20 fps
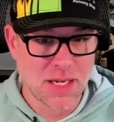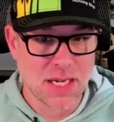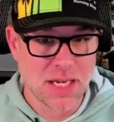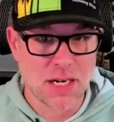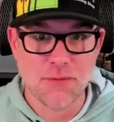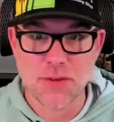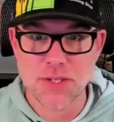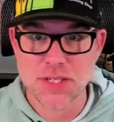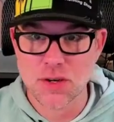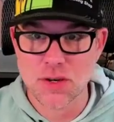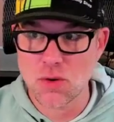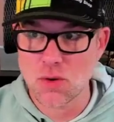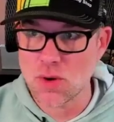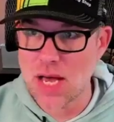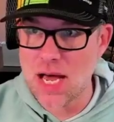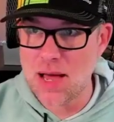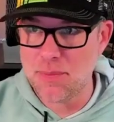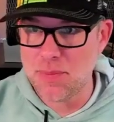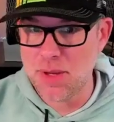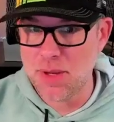get a physical
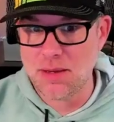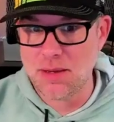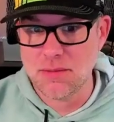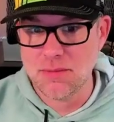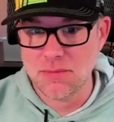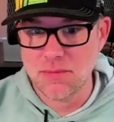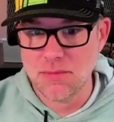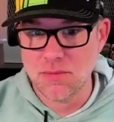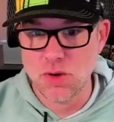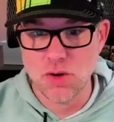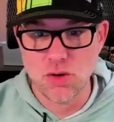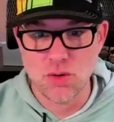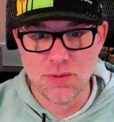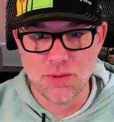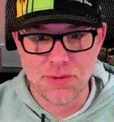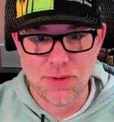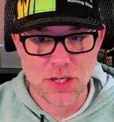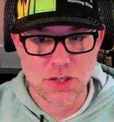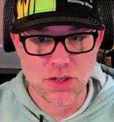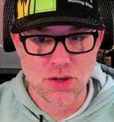copy
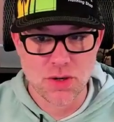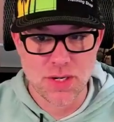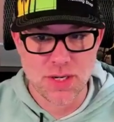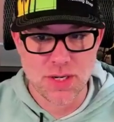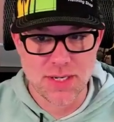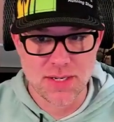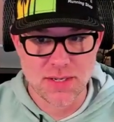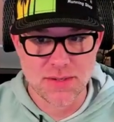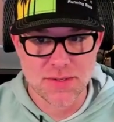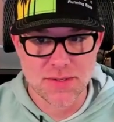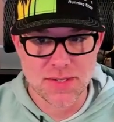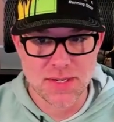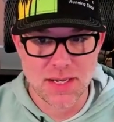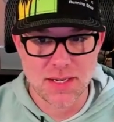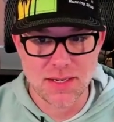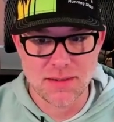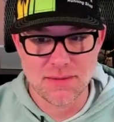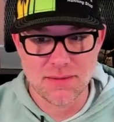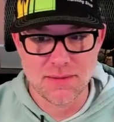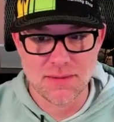new feature is
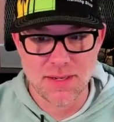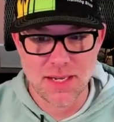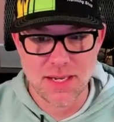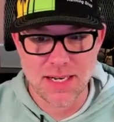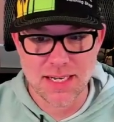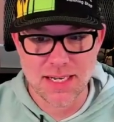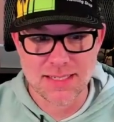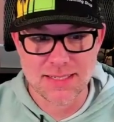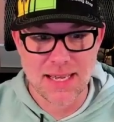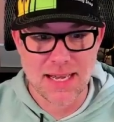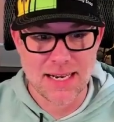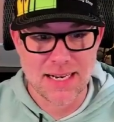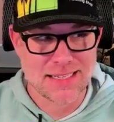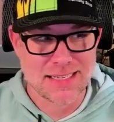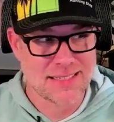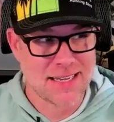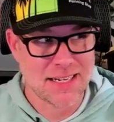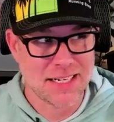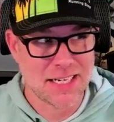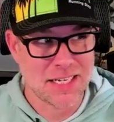an
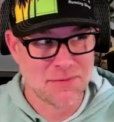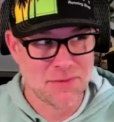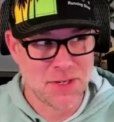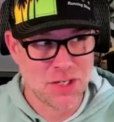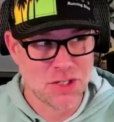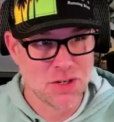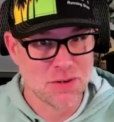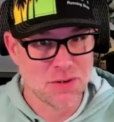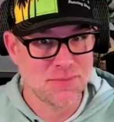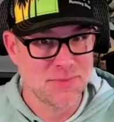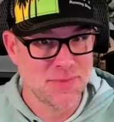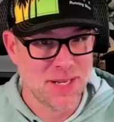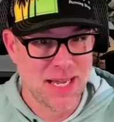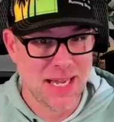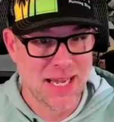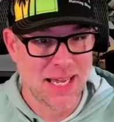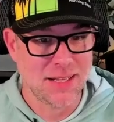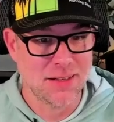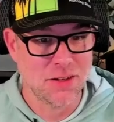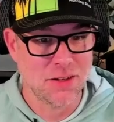exciting sounding feature,
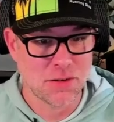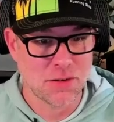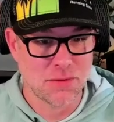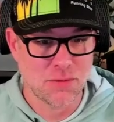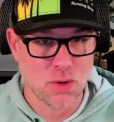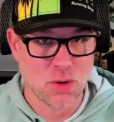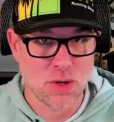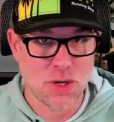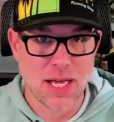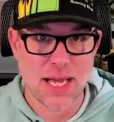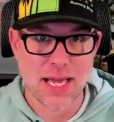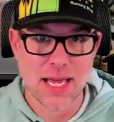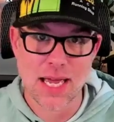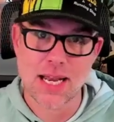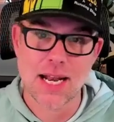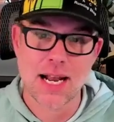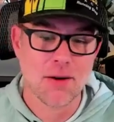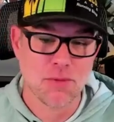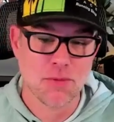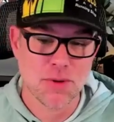and looking forward to
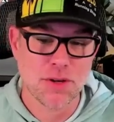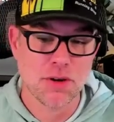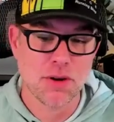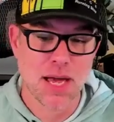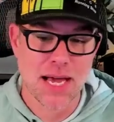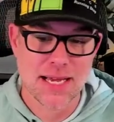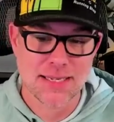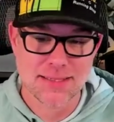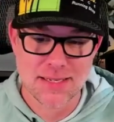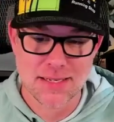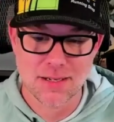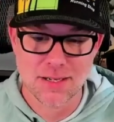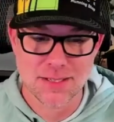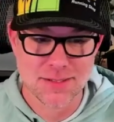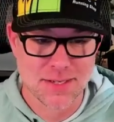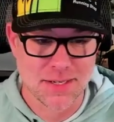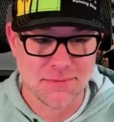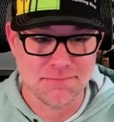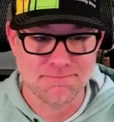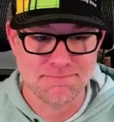hanging out with you guys in
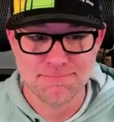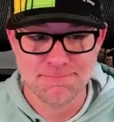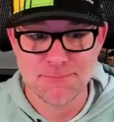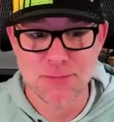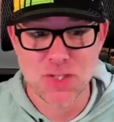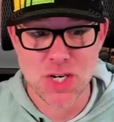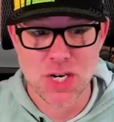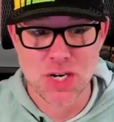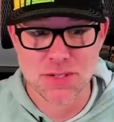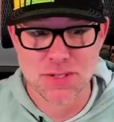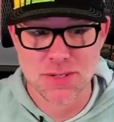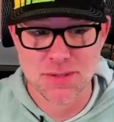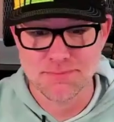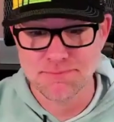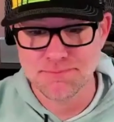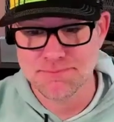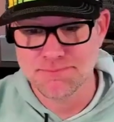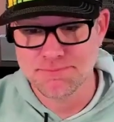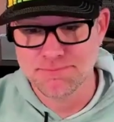Austin. Cheers.